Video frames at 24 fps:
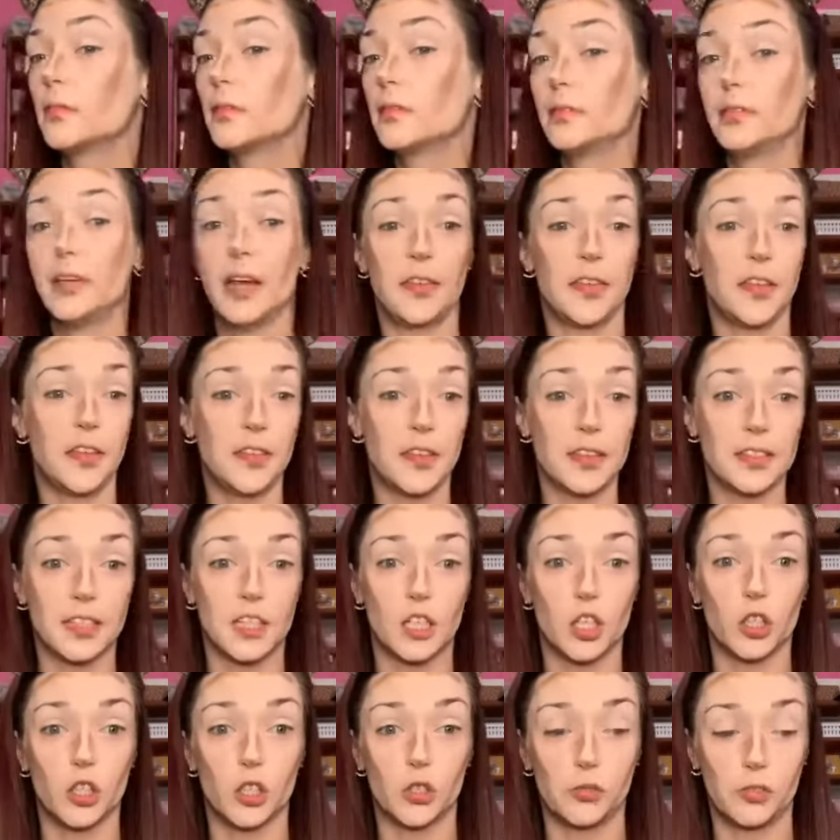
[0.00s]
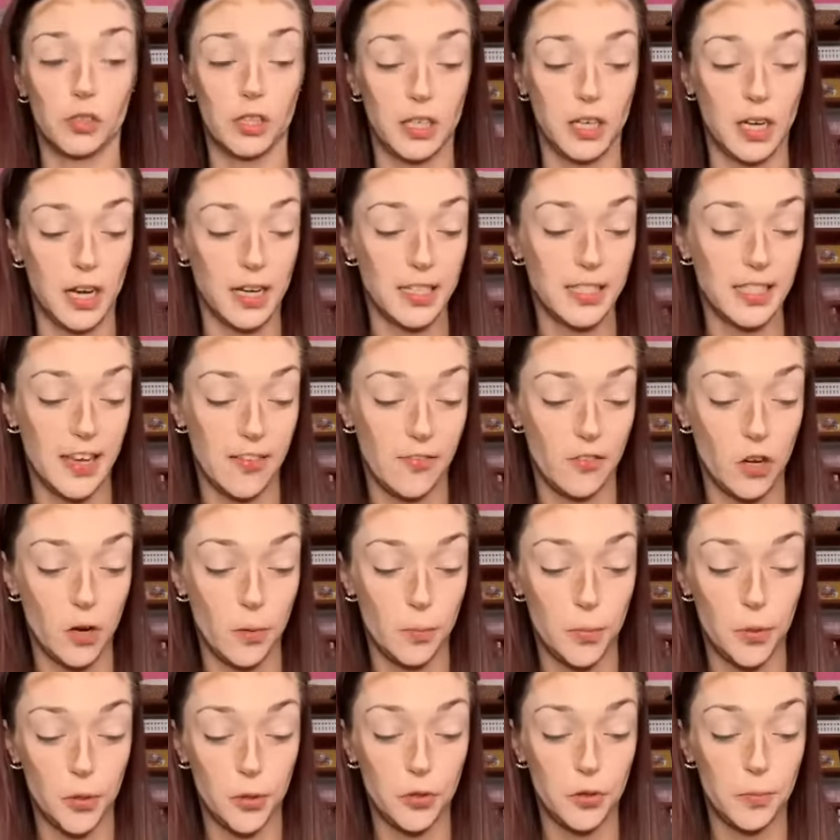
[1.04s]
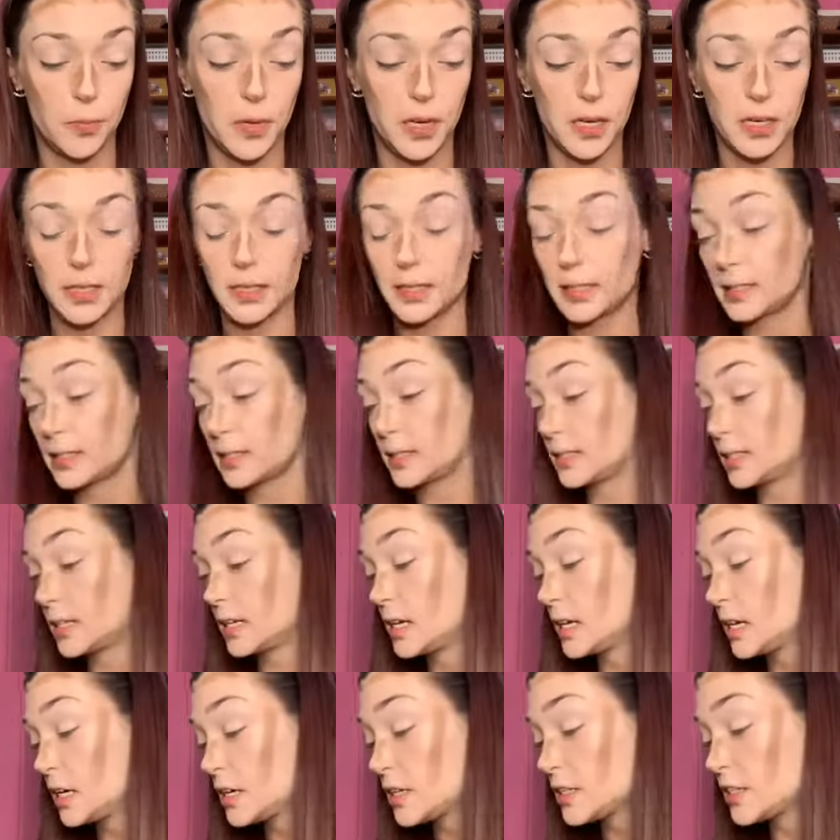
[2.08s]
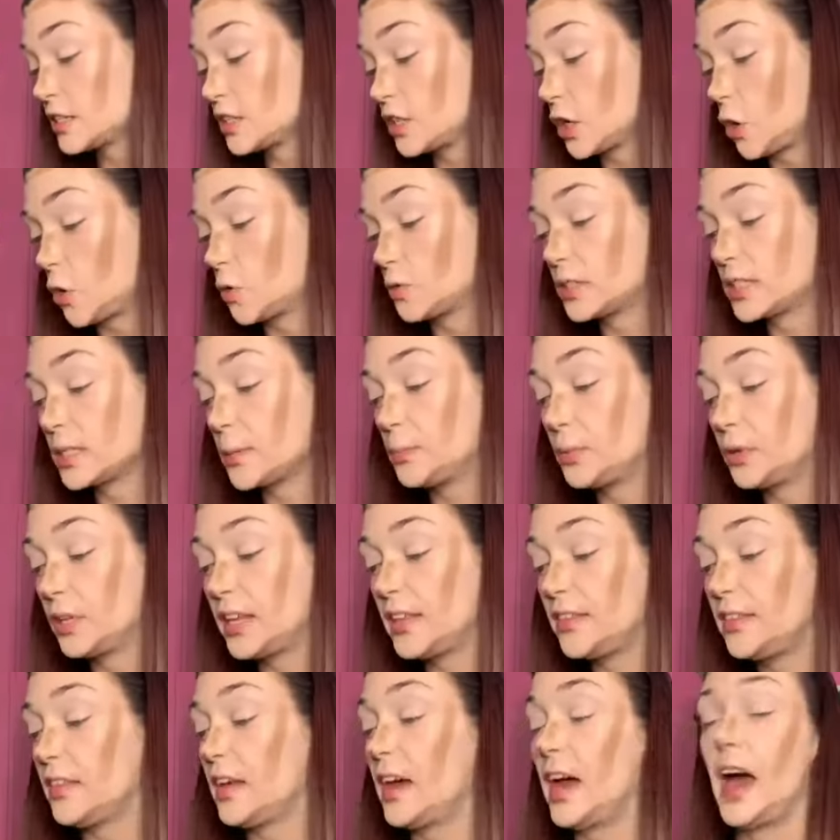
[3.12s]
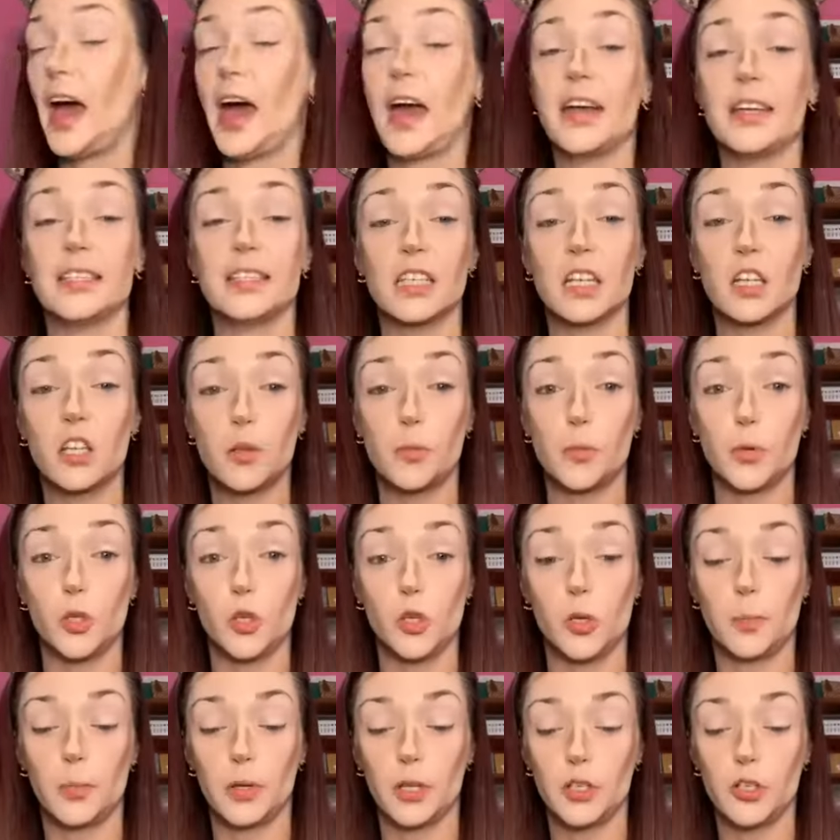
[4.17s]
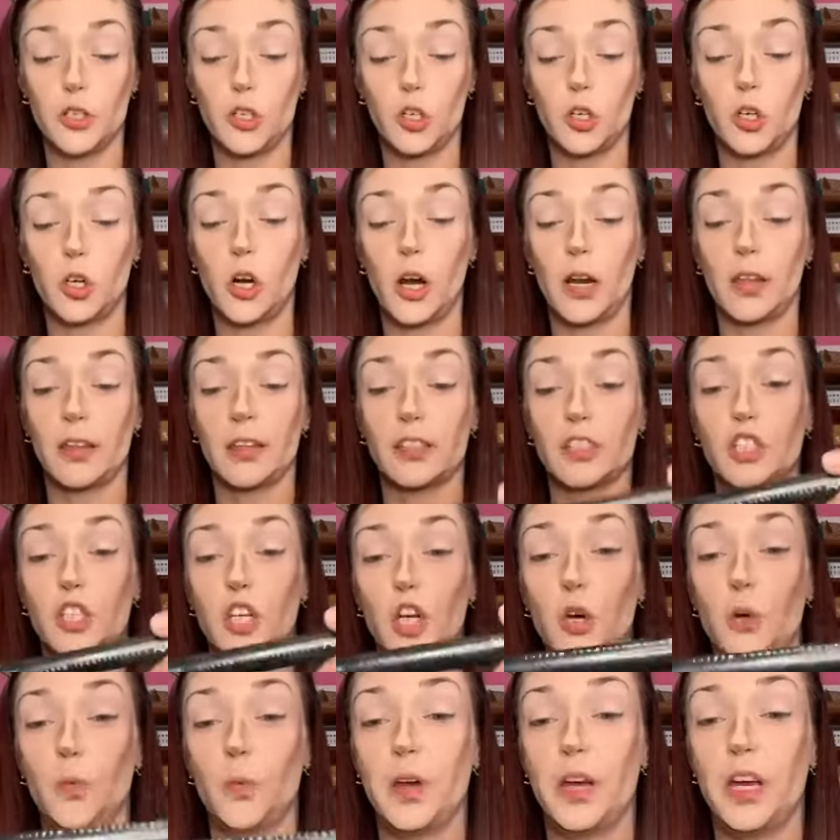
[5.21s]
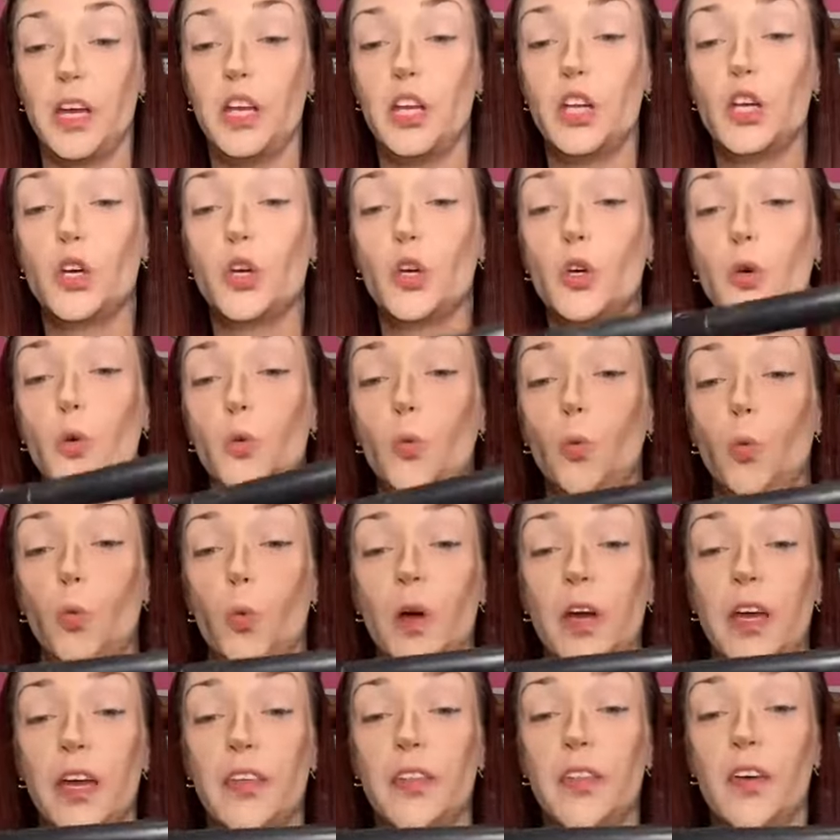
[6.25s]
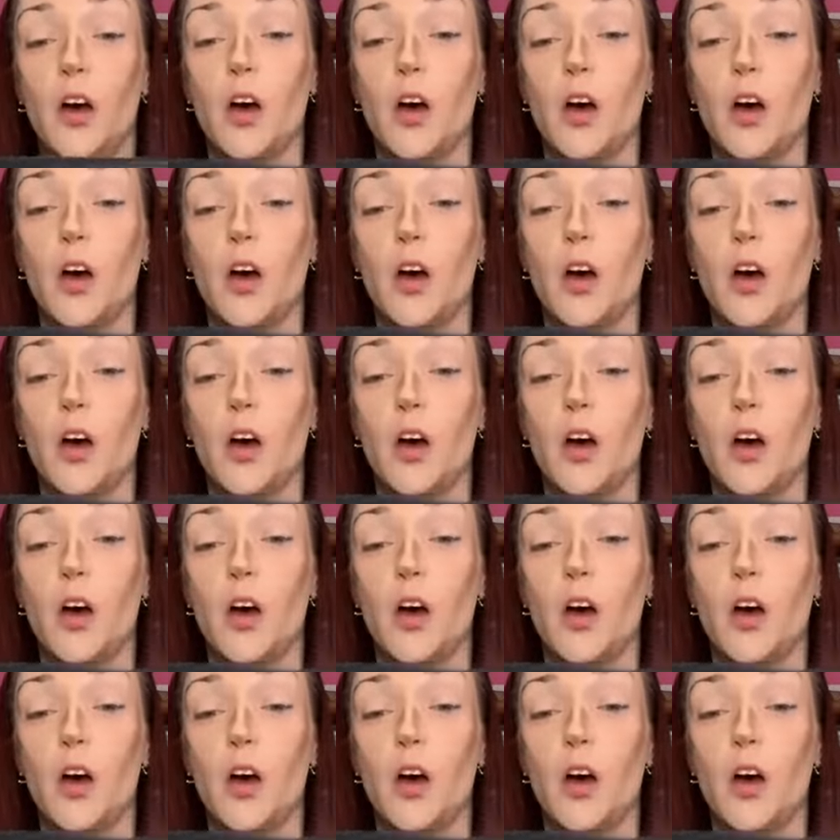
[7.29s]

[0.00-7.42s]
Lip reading: Yeah, I think that's gonna look really nice having them both mixed. So to blend that, instead of the Beauty Blender, I like to go in with